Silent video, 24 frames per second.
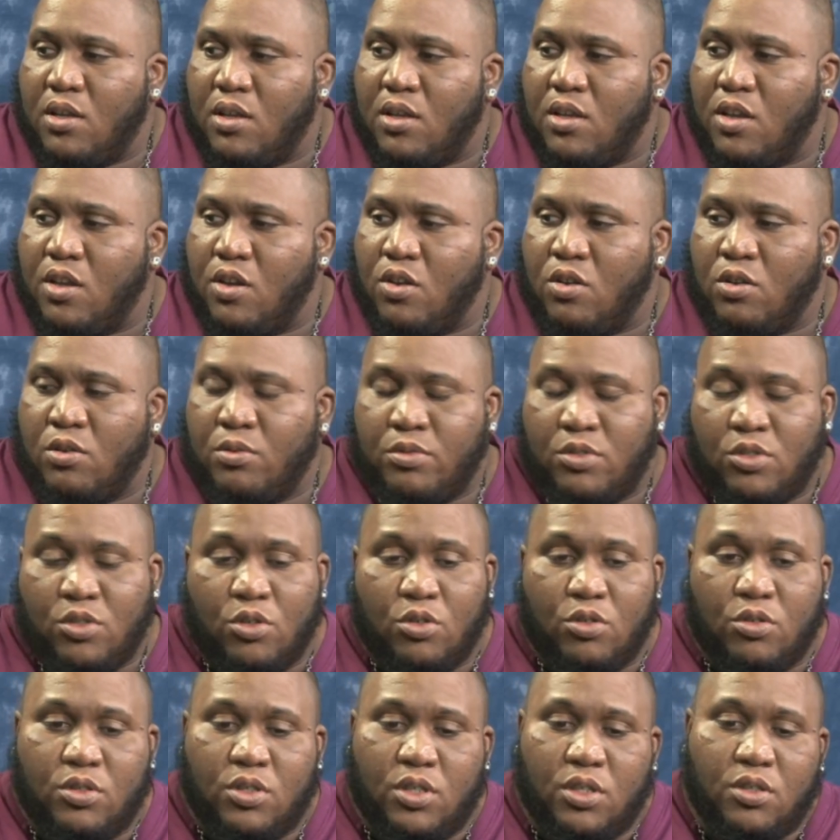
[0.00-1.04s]
Yeah.
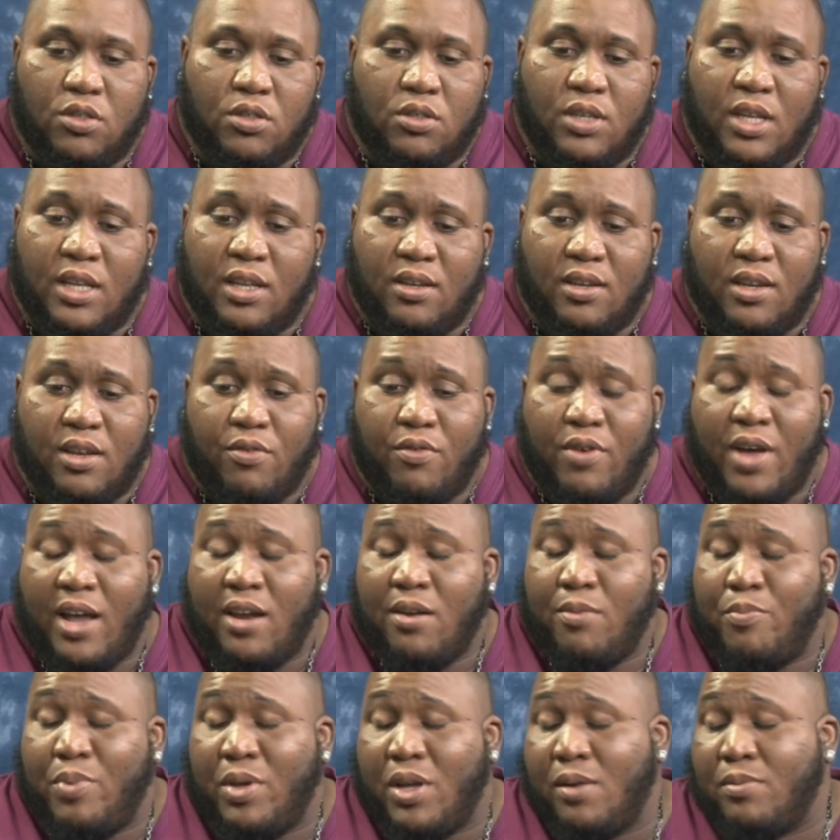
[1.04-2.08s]
So they
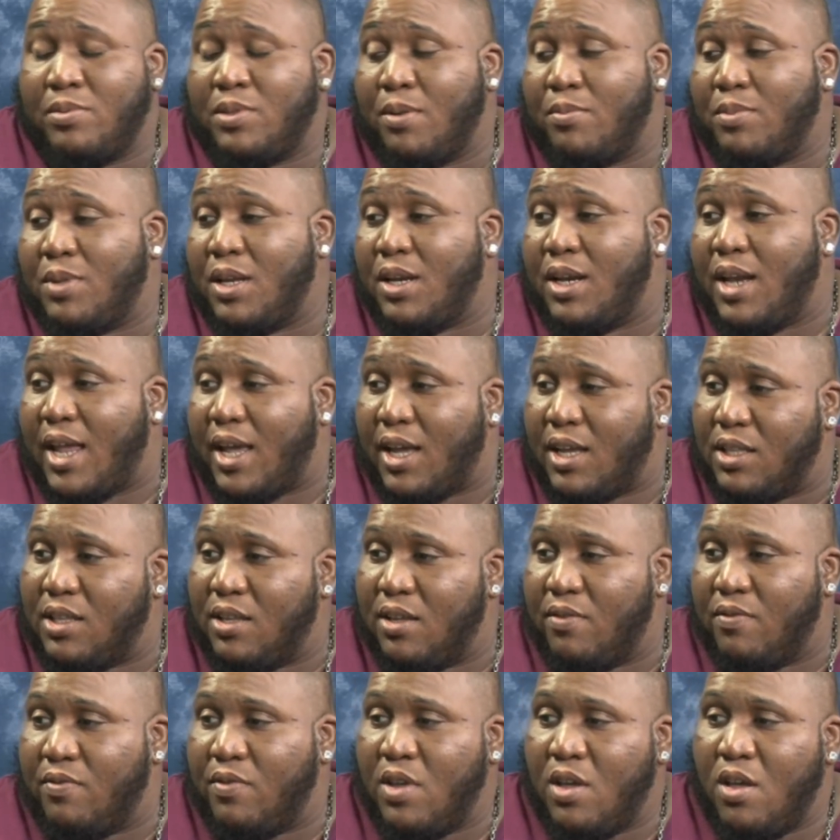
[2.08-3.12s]
rather pick up something
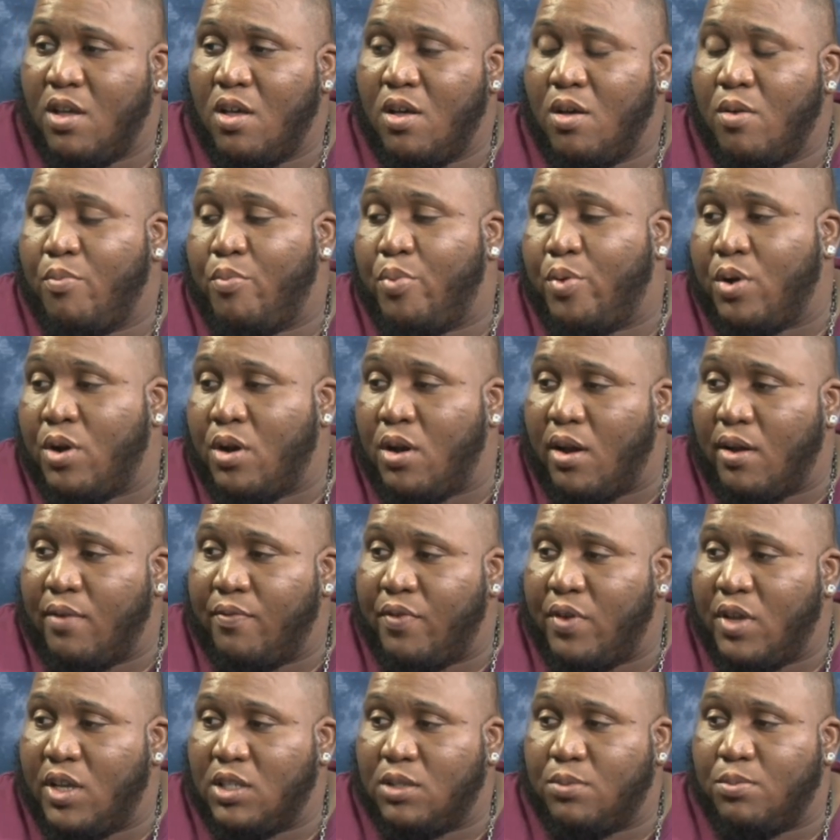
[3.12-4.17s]
negative, put it on
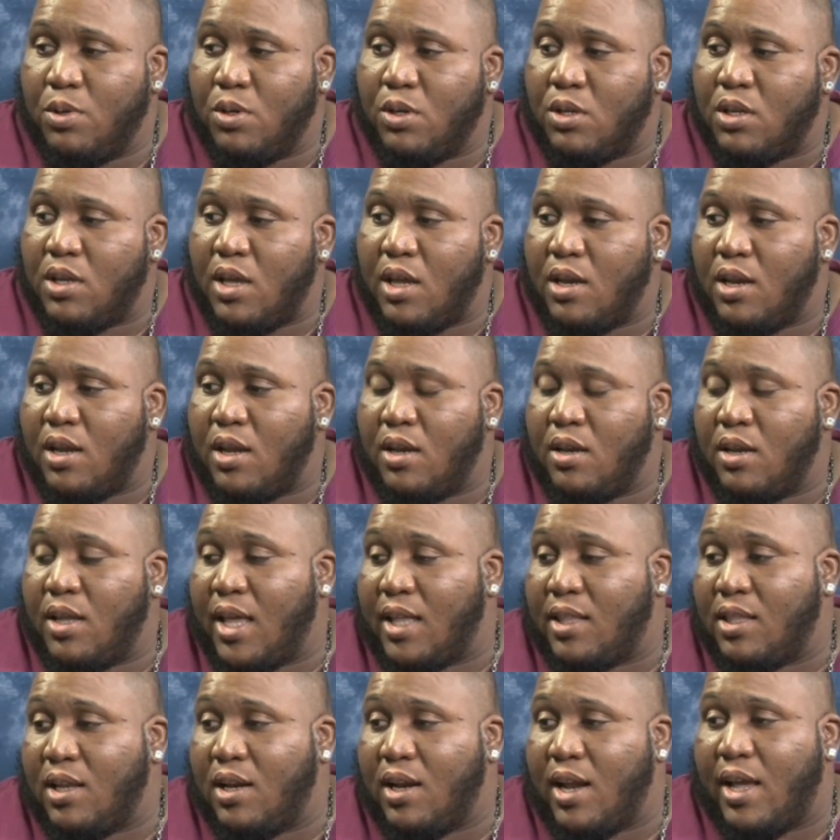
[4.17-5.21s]
Facebook, and then
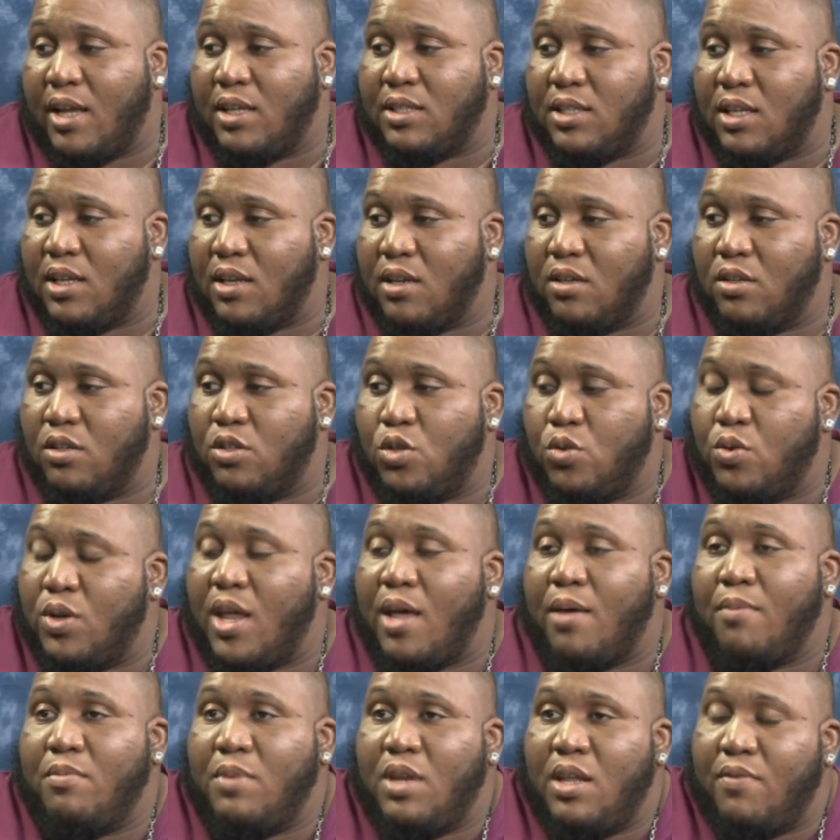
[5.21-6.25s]
get the likes, and to
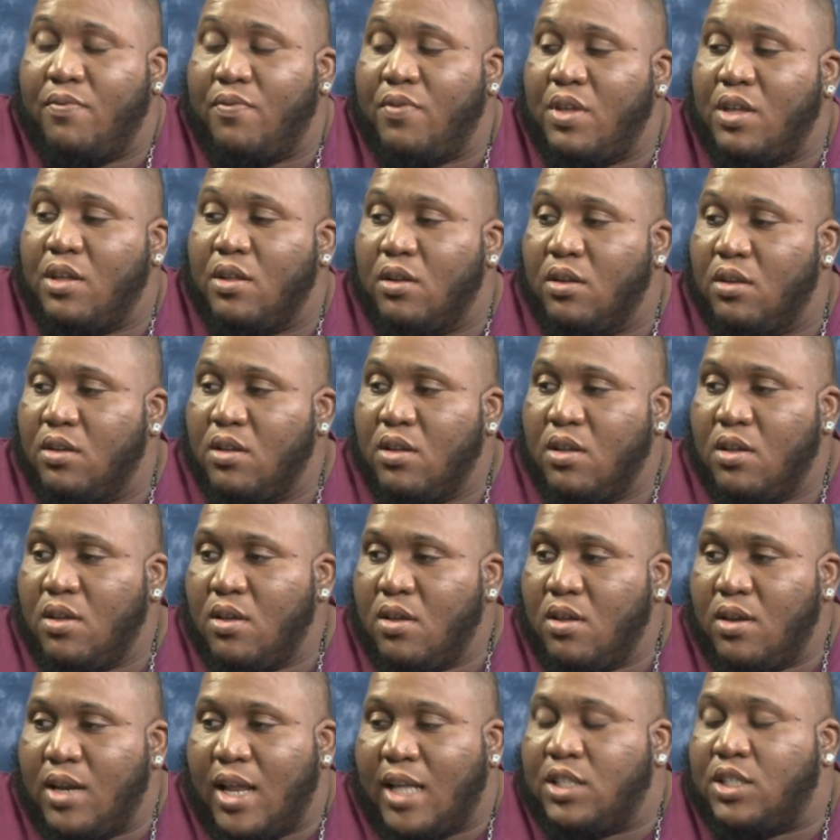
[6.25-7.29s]
them they feel
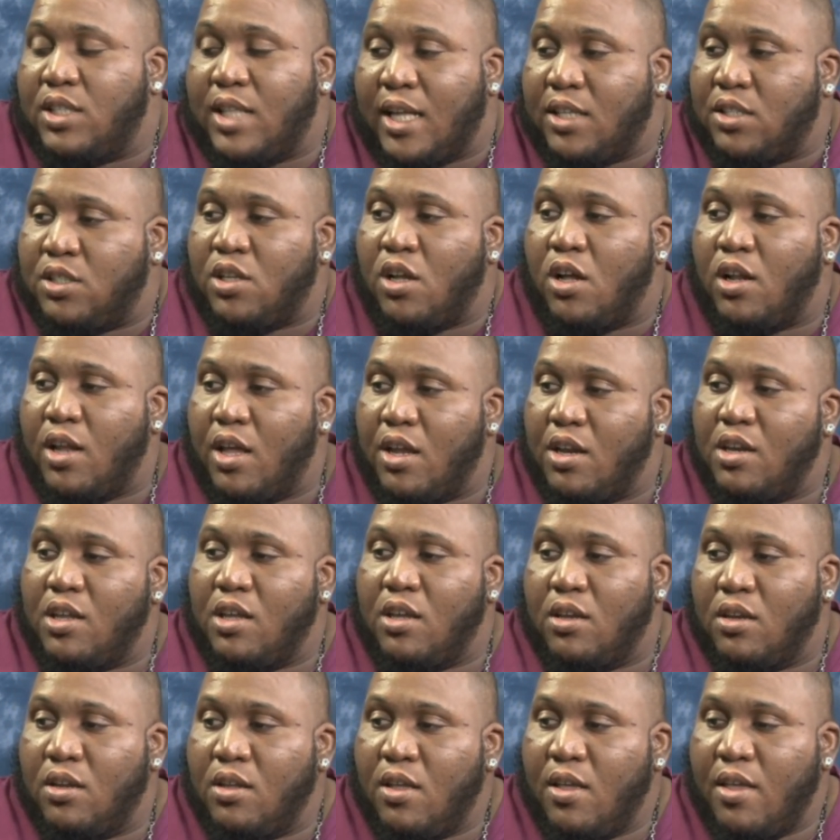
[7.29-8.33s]
That's all I
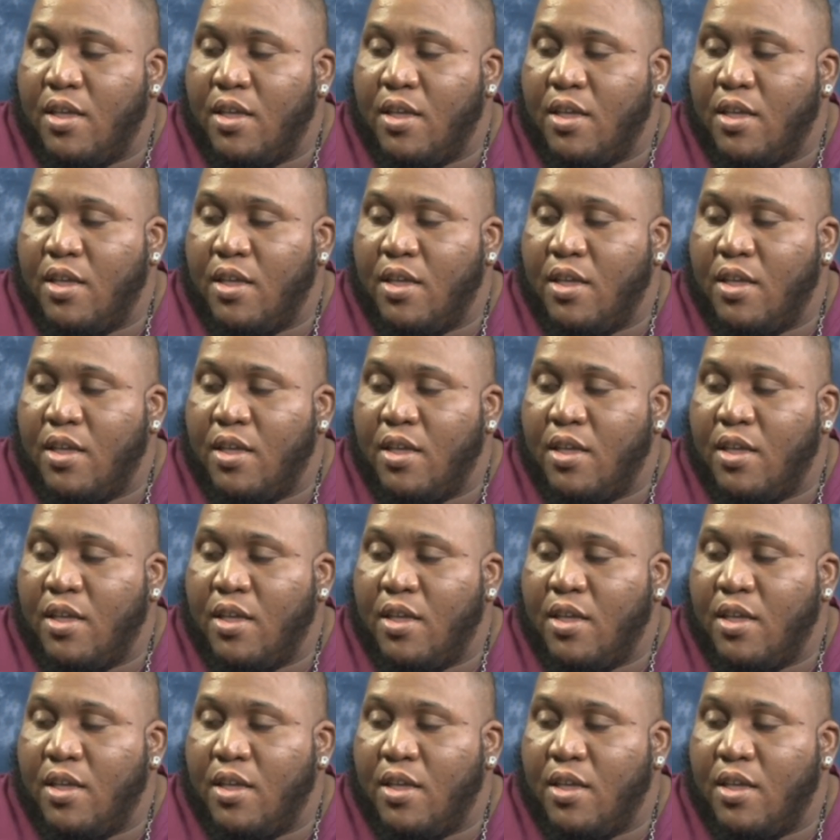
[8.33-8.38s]
need.